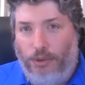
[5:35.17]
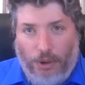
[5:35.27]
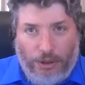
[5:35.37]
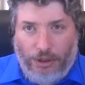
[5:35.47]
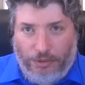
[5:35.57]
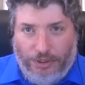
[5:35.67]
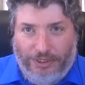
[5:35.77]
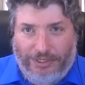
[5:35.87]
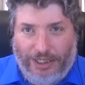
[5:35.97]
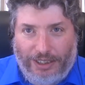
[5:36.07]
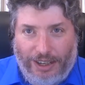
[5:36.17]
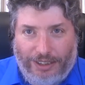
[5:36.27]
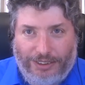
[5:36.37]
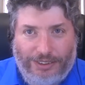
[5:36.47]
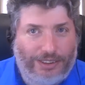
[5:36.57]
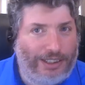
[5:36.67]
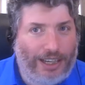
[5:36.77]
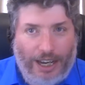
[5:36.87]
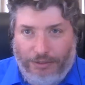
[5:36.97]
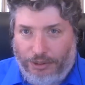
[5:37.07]
all over the Tanakh,
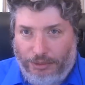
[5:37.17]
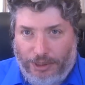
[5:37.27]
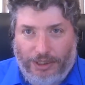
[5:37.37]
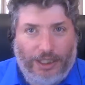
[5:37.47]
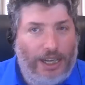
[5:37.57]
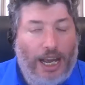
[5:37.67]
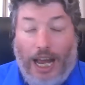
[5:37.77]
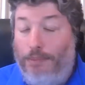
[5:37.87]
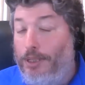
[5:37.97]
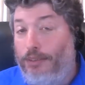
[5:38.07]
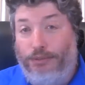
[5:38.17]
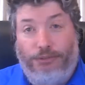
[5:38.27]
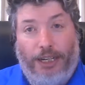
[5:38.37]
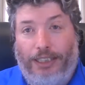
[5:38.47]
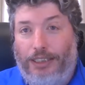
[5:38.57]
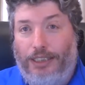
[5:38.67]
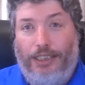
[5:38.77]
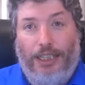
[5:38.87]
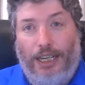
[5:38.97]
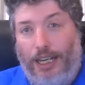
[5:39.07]
everywhere. I mean,
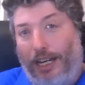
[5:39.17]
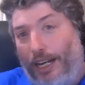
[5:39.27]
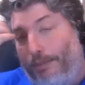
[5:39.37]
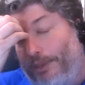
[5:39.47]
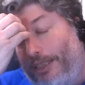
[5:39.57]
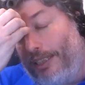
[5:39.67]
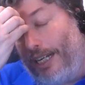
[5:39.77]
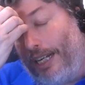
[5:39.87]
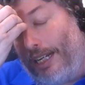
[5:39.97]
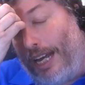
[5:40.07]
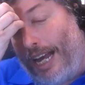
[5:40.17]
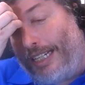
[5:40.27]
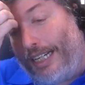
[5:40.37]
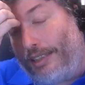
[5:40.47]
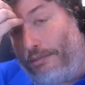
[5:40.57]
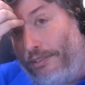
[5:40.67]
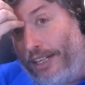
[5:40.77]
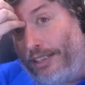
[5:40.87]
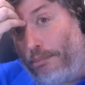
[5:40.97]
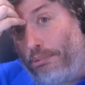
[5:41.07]
frankly, I mean, I get the
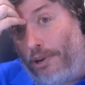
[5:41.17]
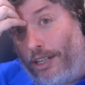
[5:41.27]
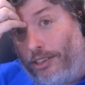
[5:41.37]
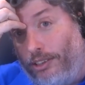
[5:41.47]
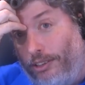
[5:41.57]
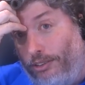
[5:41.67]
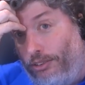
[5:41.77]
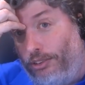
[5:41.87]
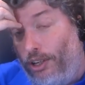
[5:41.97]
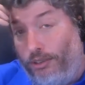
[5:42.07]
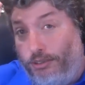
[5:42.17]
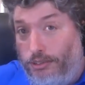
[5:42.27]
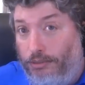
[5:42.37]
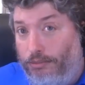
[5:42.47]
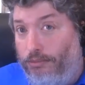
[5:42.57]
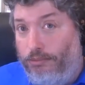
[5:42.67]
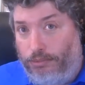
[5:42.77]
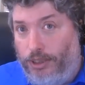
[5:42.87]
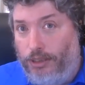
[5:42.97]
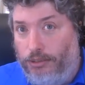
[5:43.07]
fact that Protestants don't
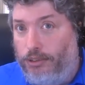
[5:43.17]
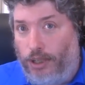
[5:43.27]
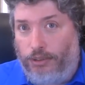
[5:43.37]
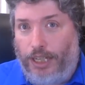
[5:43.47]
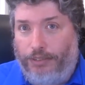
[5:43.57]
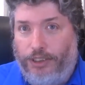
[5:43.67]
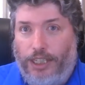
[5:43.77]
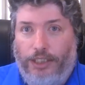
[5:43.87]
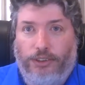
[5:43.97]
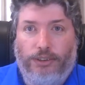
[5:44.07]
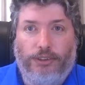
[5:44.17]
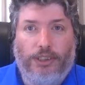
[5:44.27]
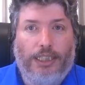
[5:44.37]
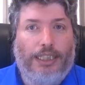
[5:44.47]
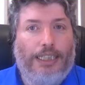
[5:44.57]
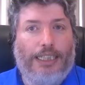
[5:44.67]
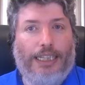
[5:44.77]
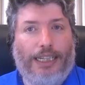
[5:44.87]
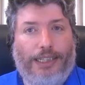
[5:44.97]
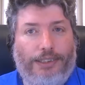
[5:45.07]
have statues,
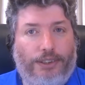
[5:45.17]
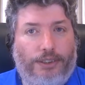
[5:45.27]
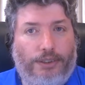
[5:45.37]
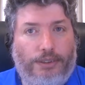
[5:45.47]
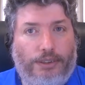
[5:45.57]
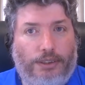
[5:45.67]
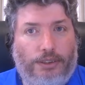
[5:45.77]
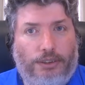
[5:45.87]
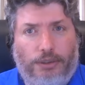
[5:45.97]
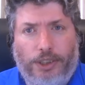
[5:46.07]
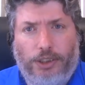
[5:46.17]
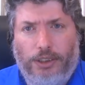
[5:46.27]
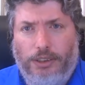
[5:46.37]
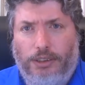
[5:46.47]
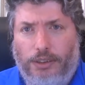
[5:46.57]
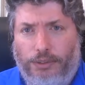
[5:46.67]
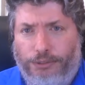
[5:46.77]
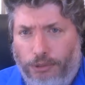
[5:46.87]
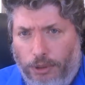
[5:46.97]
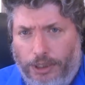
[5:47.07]
and their Christians
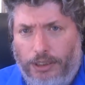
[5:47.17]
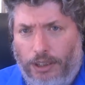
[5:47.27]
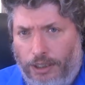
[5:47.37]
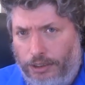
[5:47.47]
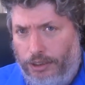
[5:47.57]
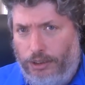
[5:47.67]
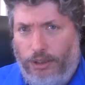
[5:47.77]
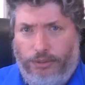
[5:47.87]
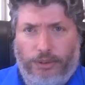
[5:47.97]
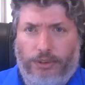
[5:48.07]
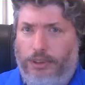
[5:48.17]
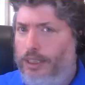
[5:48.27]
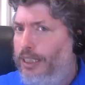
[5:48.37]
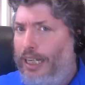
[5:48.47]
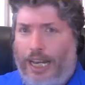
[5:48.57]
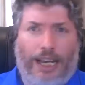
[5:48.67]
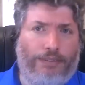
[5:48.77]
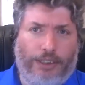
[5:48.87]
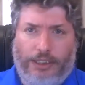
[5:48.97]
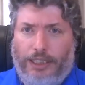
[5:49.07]
fought and argued over
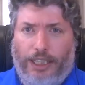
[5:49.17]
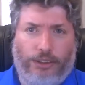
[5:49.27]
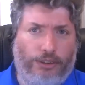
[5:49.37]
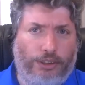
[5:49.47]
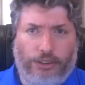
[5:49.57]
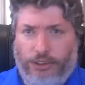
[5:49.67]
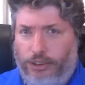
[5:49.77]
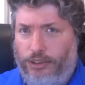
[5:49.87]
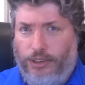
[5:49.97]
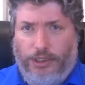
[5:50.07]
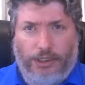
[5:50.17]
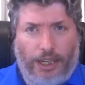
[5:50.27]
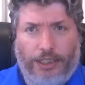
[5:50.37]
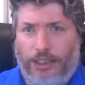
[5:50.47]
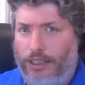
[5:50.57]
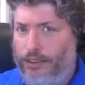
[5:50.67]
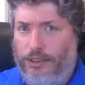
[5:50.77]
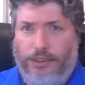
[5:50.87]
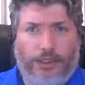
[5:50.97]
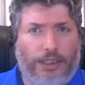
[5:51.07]
having statues in churches and
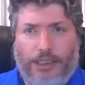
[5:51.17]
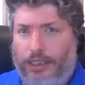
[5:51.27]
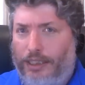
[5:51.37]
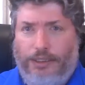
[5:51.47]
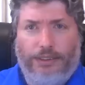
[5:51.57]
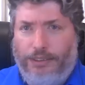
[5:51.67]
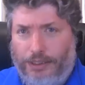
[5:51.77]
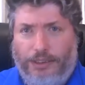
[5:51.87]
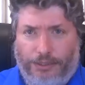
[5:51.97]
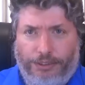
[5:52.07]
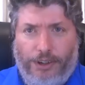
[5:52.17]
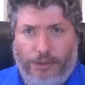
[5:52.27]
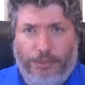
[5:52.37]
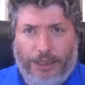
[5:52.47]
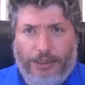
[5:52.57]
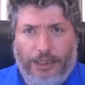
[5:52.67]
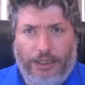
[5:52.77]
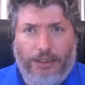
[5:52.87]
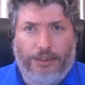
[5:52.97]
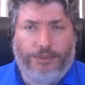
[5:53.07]
icons, and this is a very big
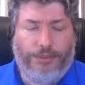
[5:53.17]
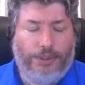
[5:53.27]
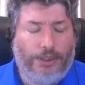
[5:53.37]
deal.